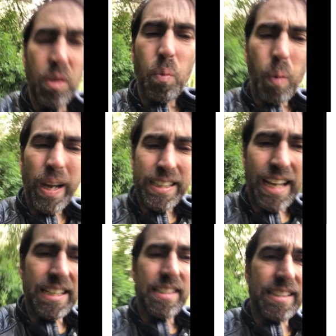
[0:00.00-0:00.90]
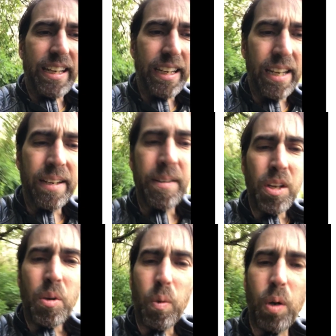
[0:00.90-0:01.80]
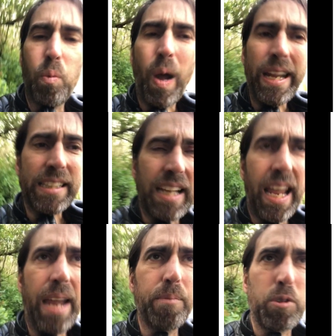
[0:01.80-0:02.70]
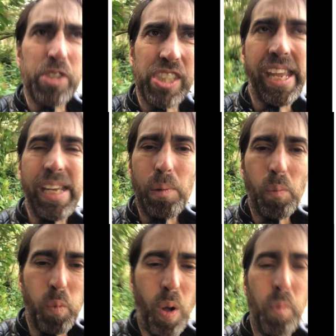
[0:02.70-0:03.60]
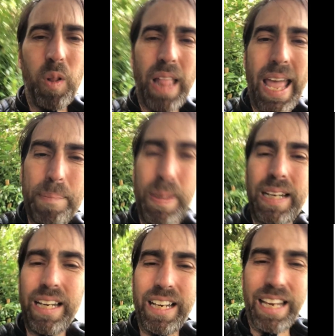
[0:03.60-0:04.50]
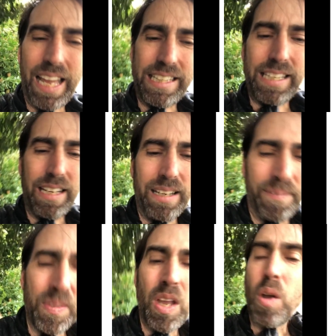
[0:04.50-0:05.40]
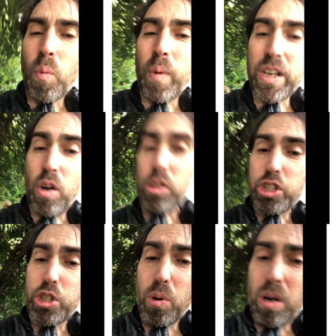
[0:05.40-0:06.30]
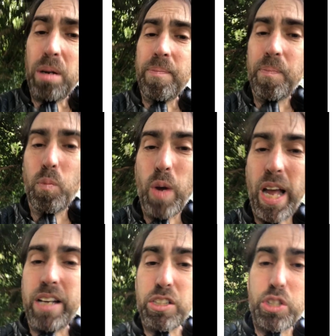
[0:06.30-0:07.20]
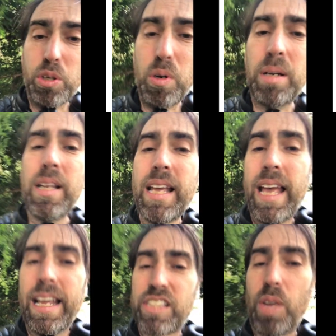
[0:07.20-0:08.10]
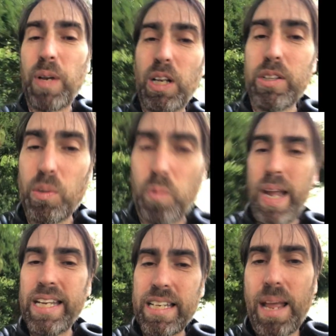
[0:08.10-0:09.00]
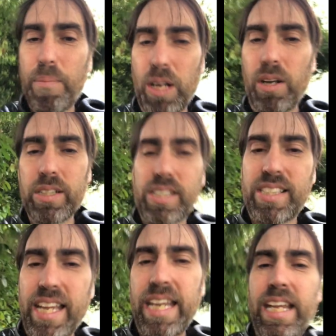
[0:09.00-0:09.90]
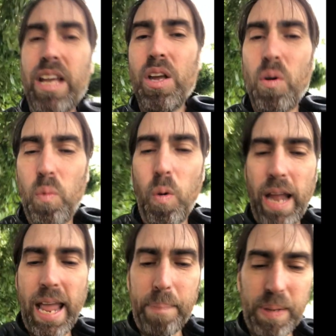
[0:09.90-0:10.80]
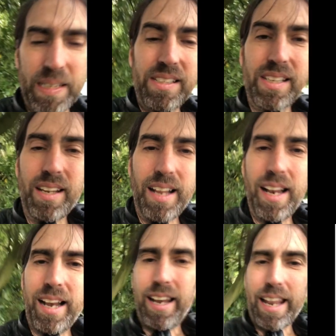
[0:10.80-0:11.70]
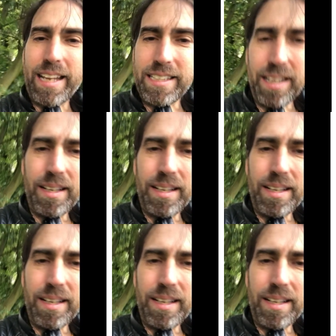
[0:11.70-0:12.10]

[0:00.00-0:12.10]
Wait and see. We'll wait and we'll see what will happen later. We're not sure. We're unsure, and so we're going to wait and we're going to see what happens later.